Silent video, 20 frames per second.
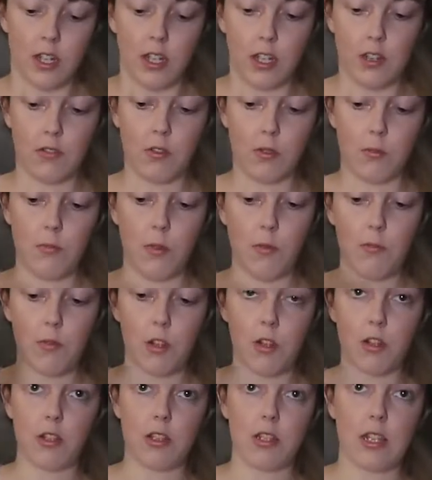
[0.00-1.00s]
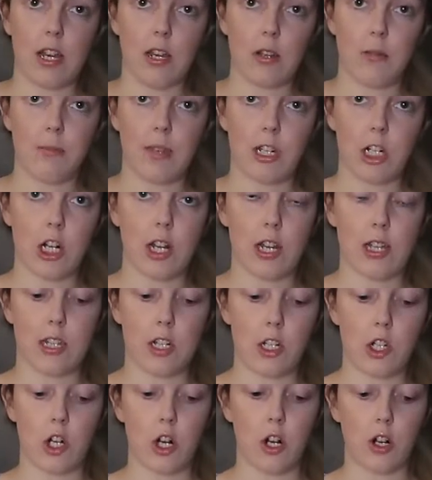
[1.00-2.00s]
If someone wants to help me share
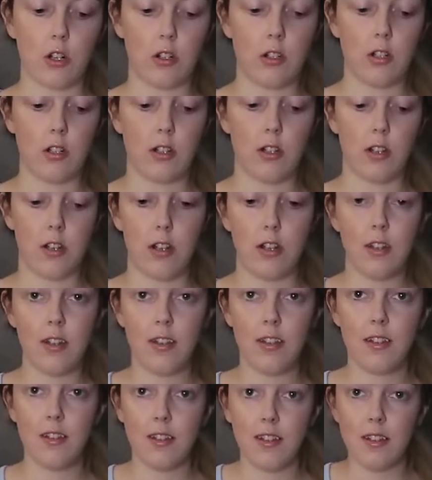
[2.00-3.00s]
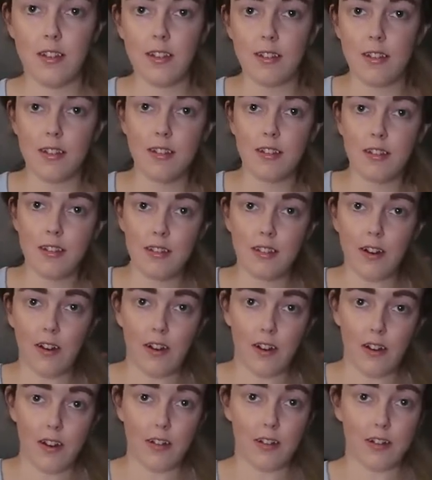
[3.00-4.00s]
this chocolate,
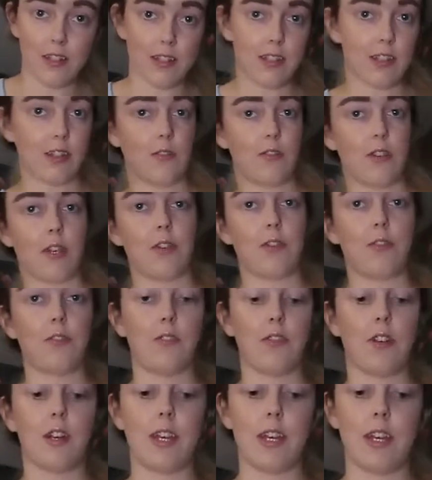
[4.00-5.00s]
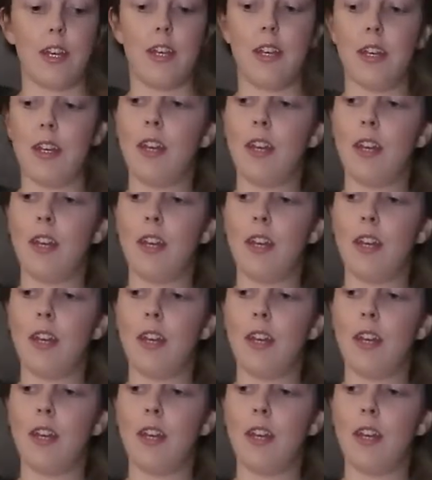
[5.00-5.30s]
honestly, feel free.